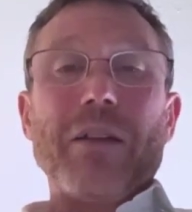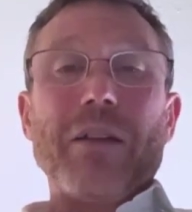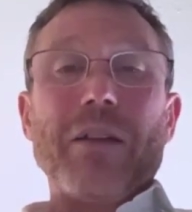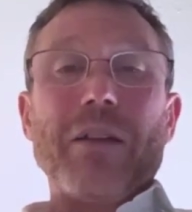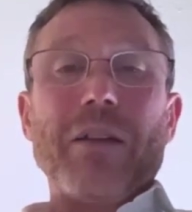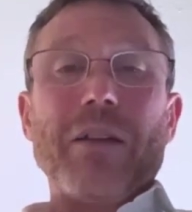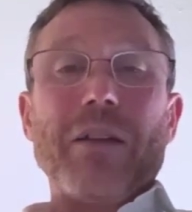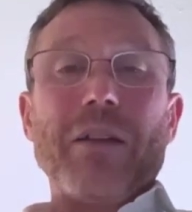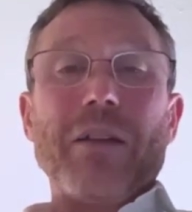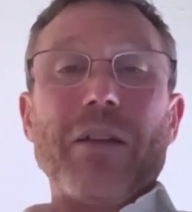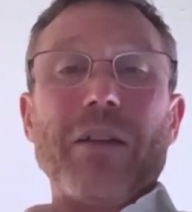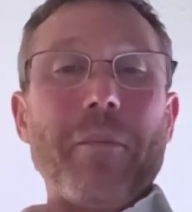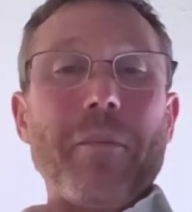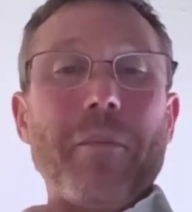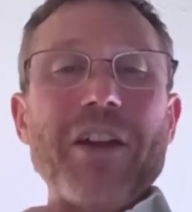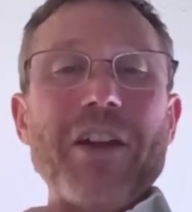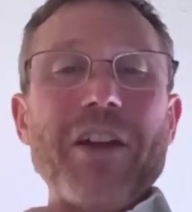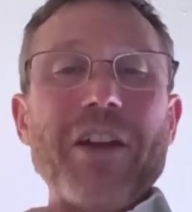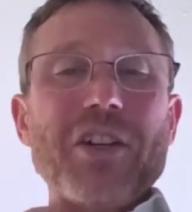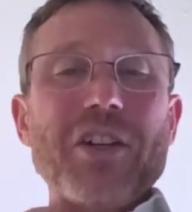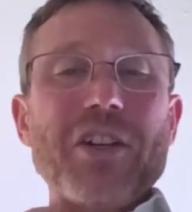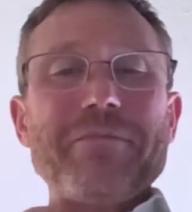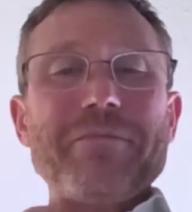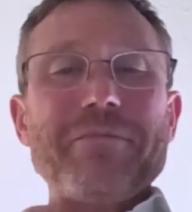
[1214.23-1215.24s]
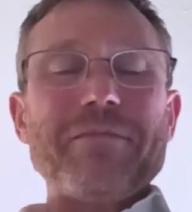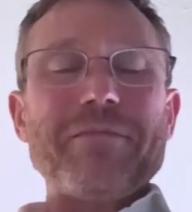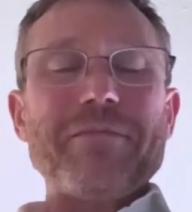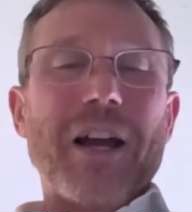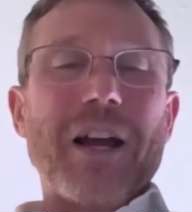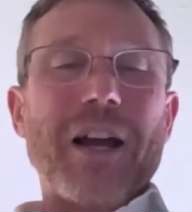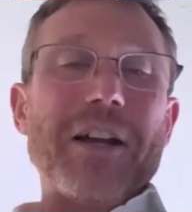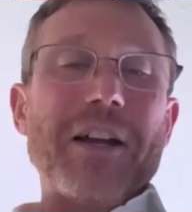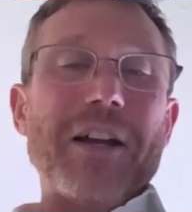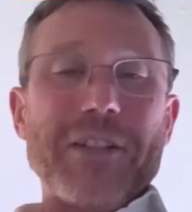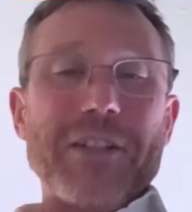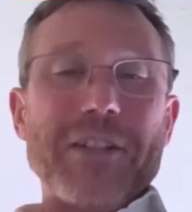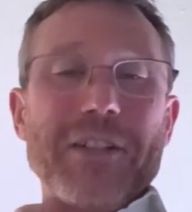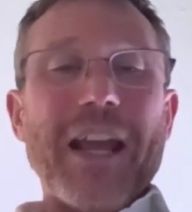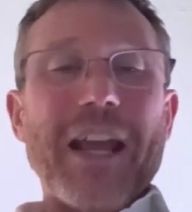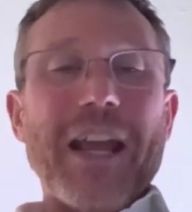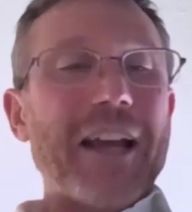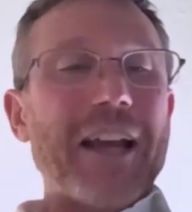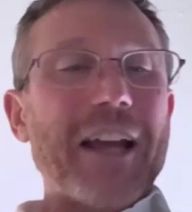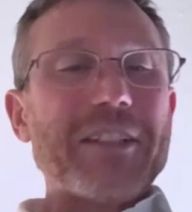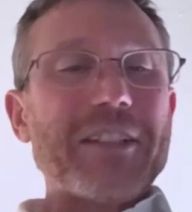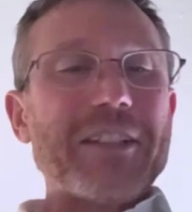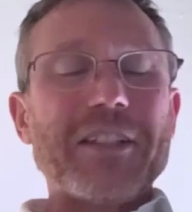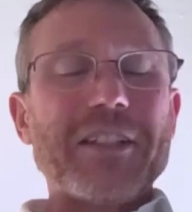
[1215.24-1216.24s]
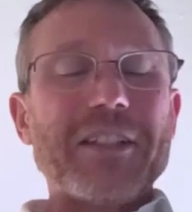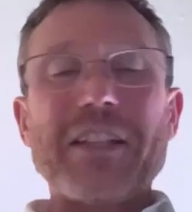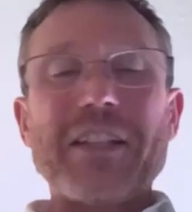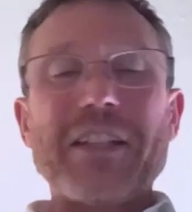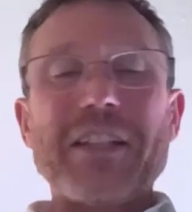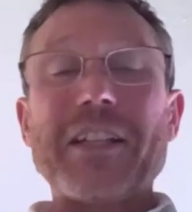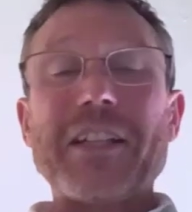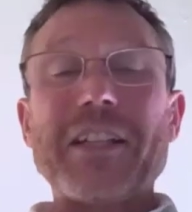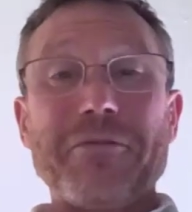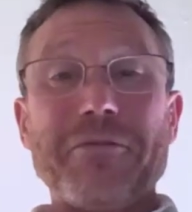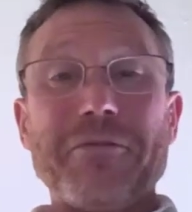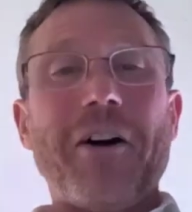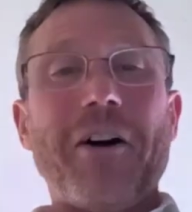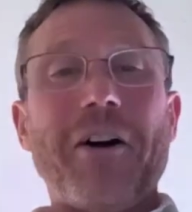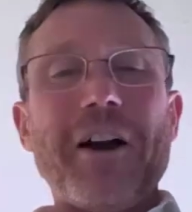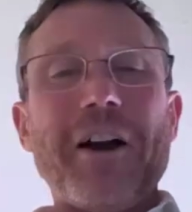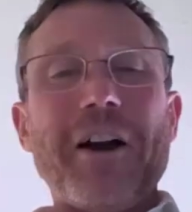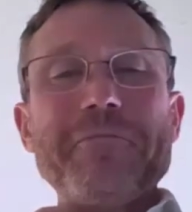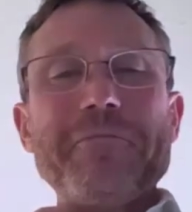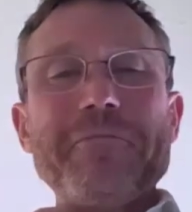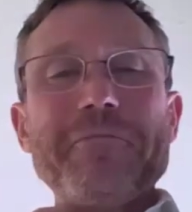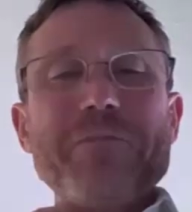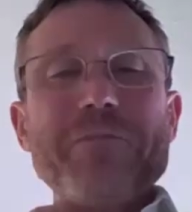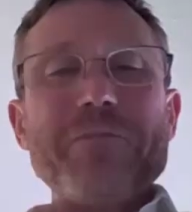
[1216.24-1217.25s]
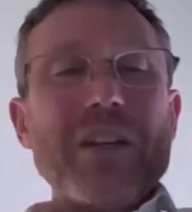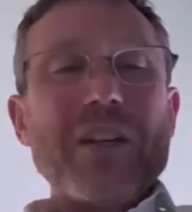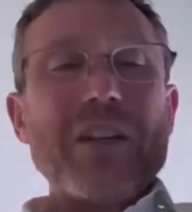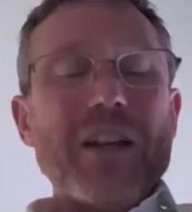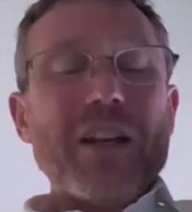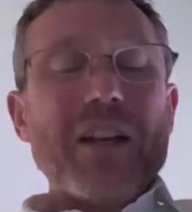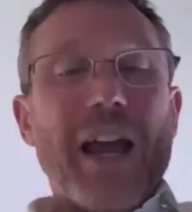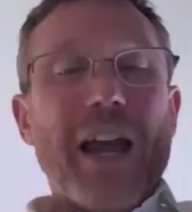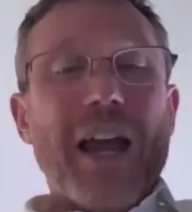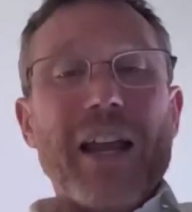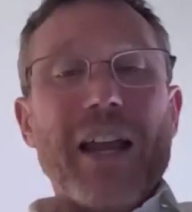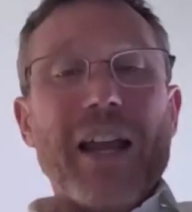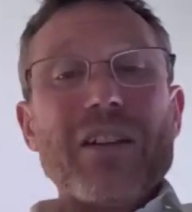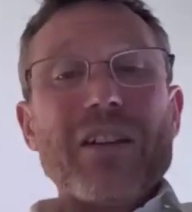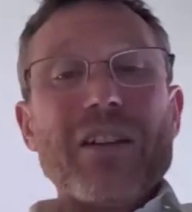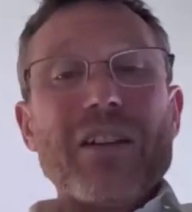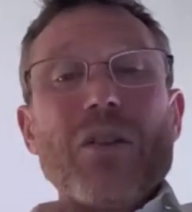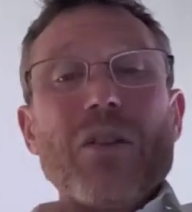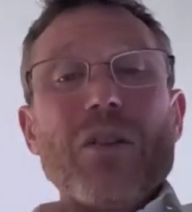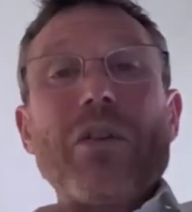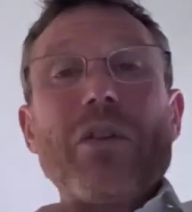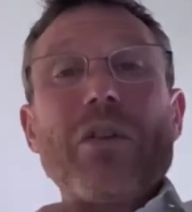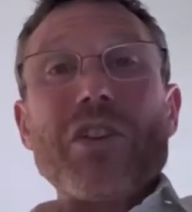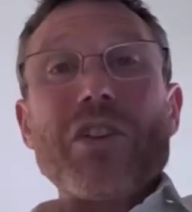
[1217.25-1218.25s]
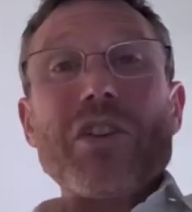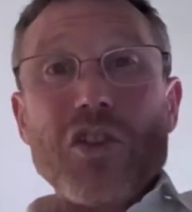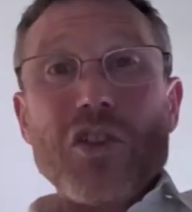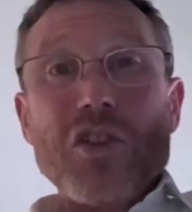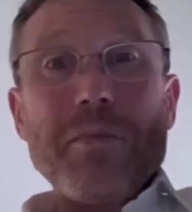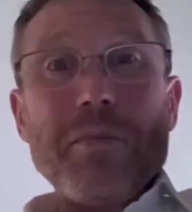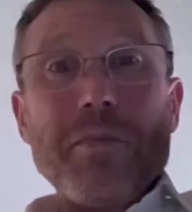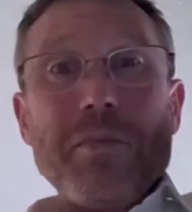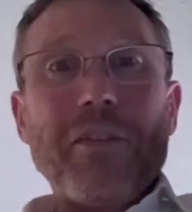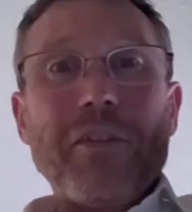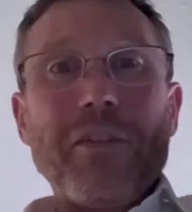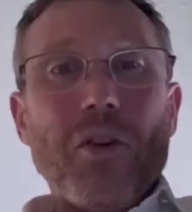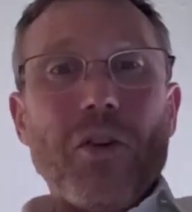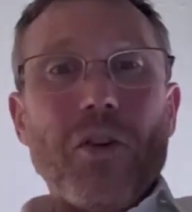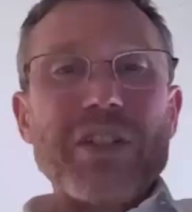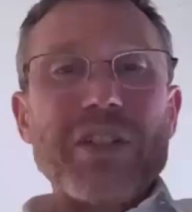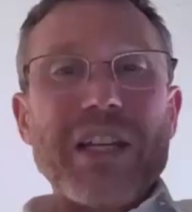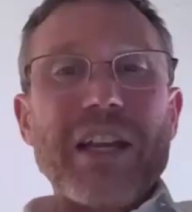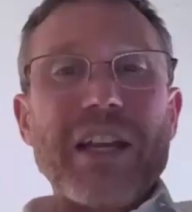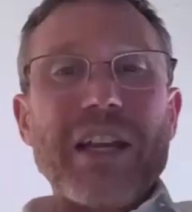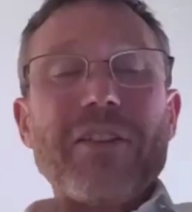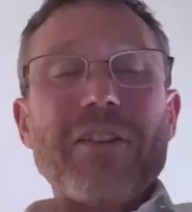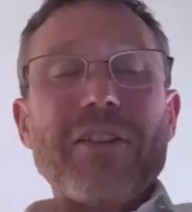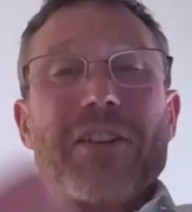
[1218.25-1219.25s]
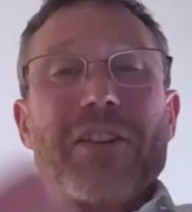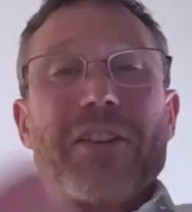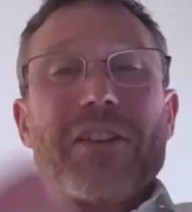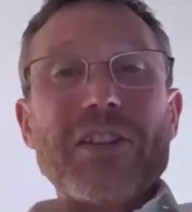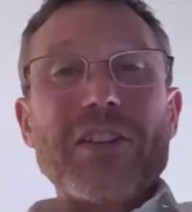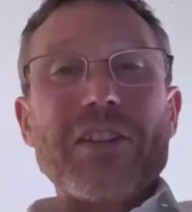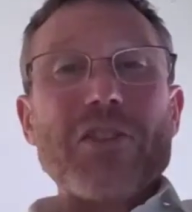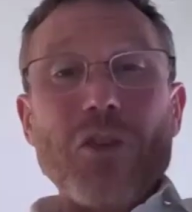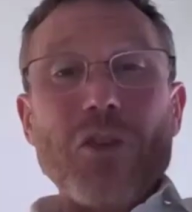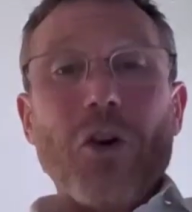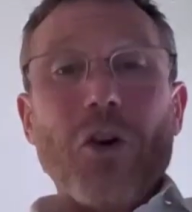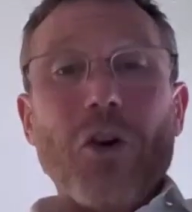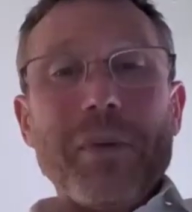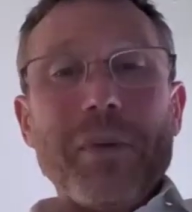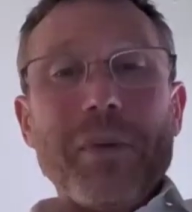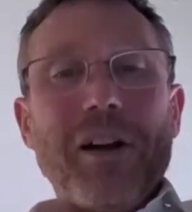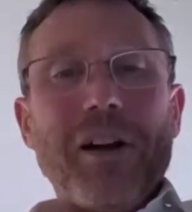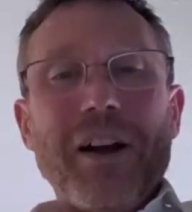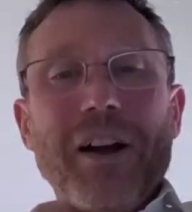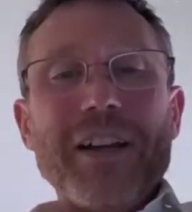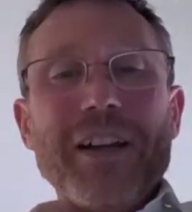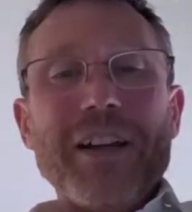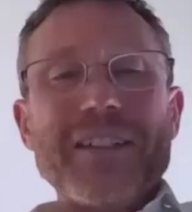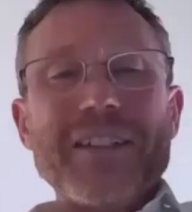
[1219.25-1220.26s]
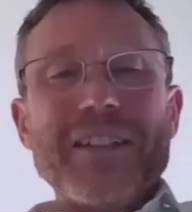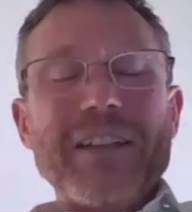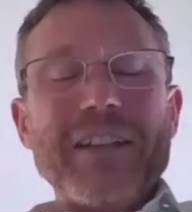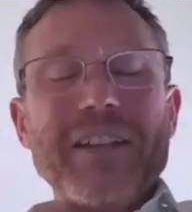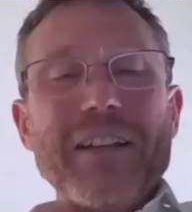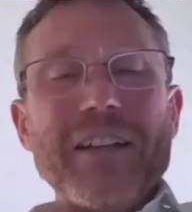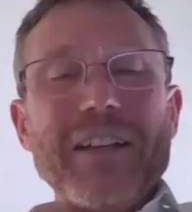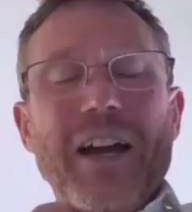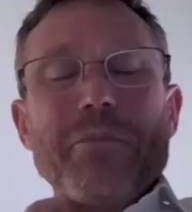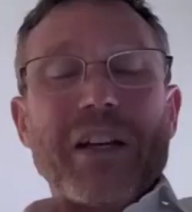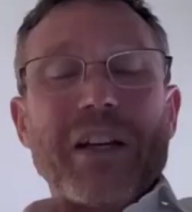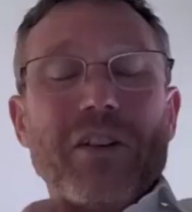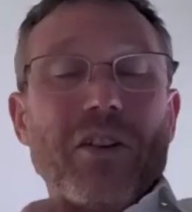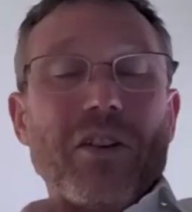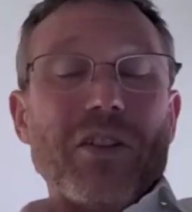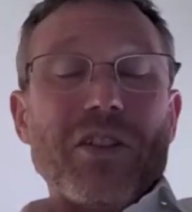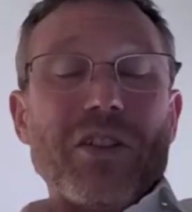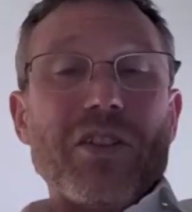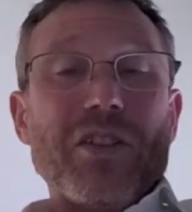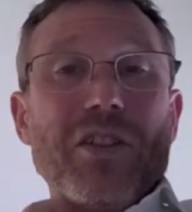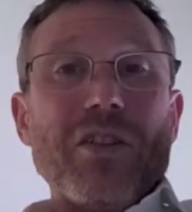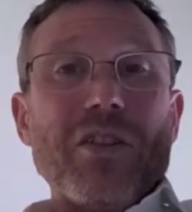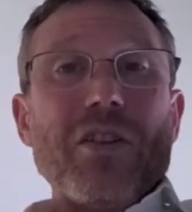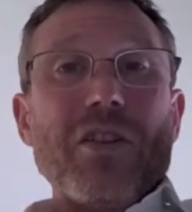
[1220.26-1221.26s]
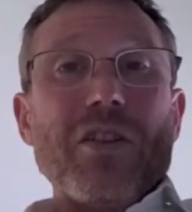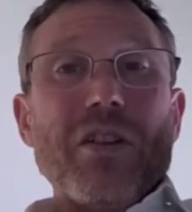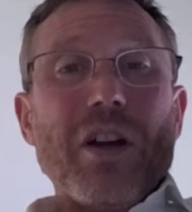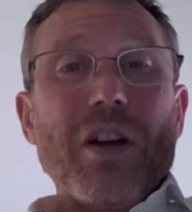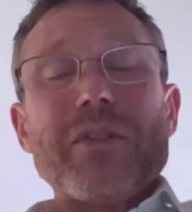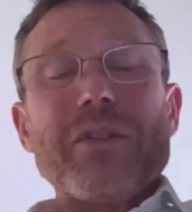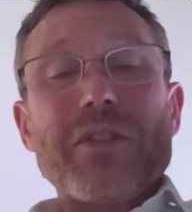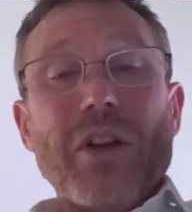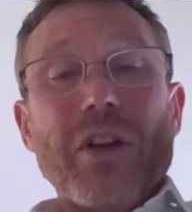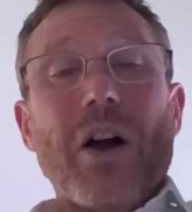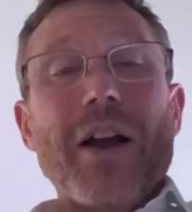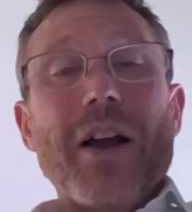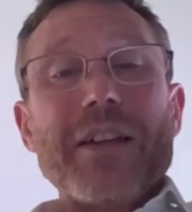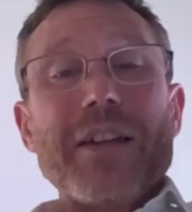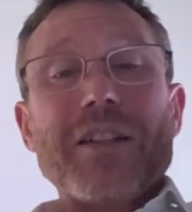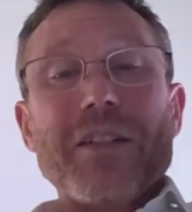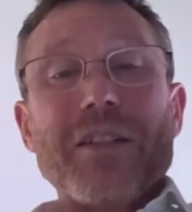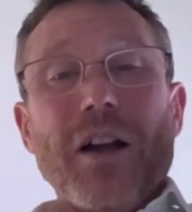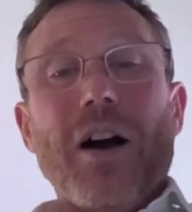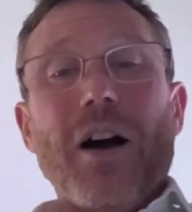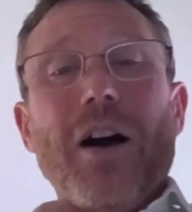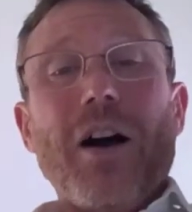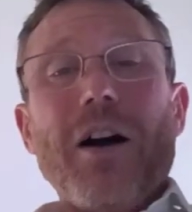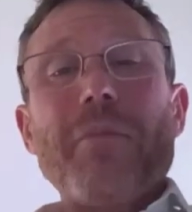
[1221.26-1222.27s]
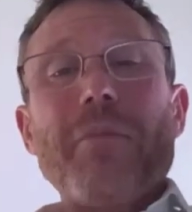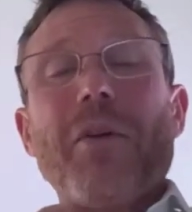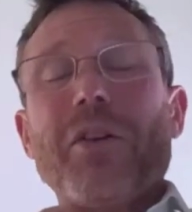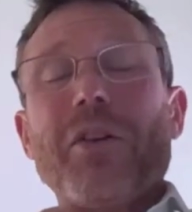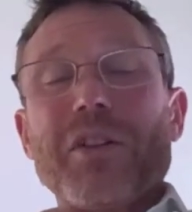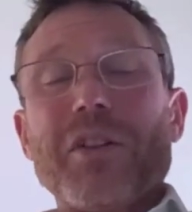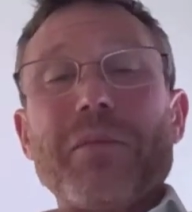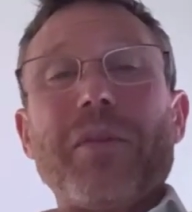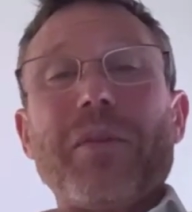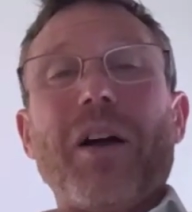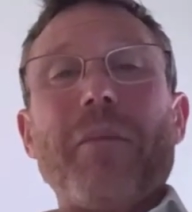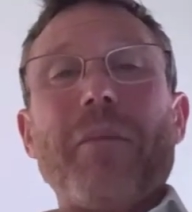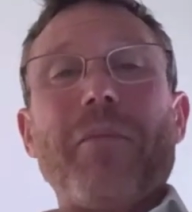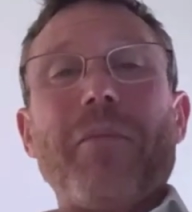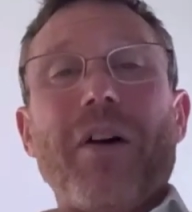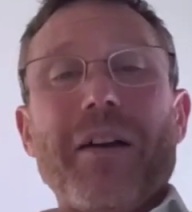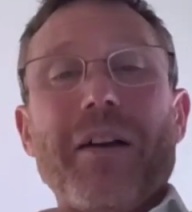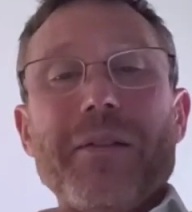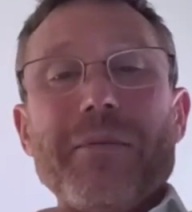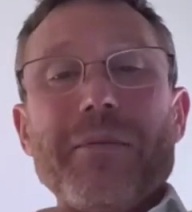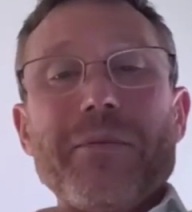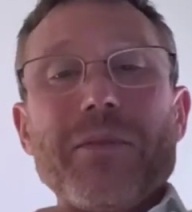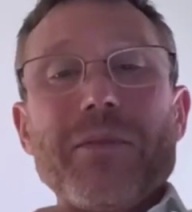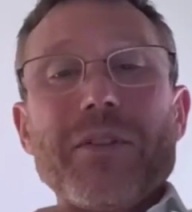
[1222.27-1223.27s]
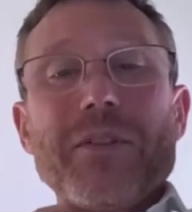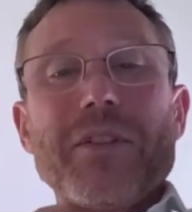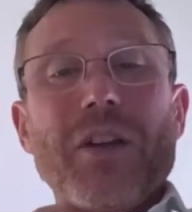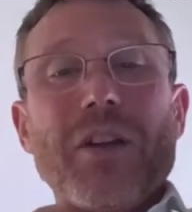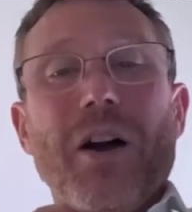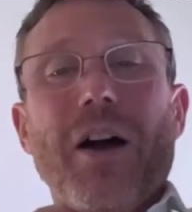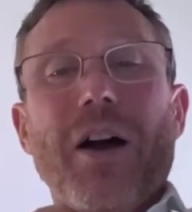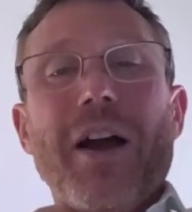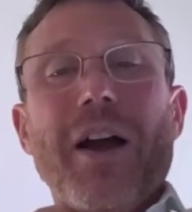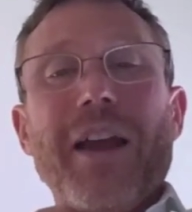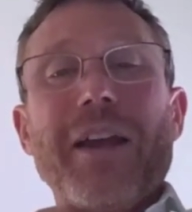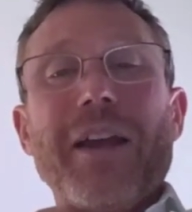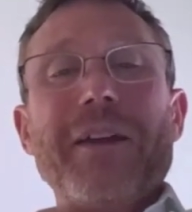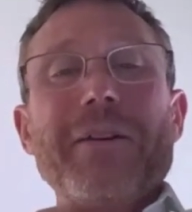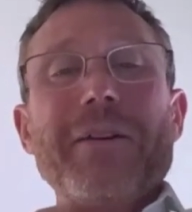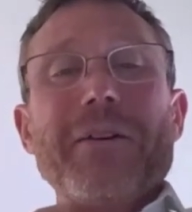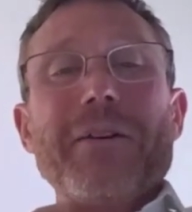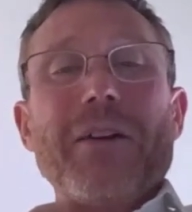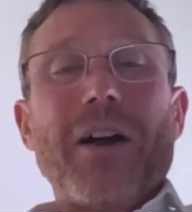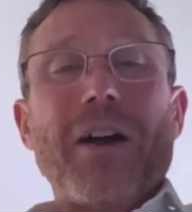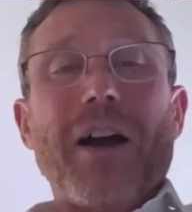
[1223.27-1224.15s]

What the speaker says: one dimension, dx is fine. And we're assuming, of course, here that this is normalized because psi star multiplied by psi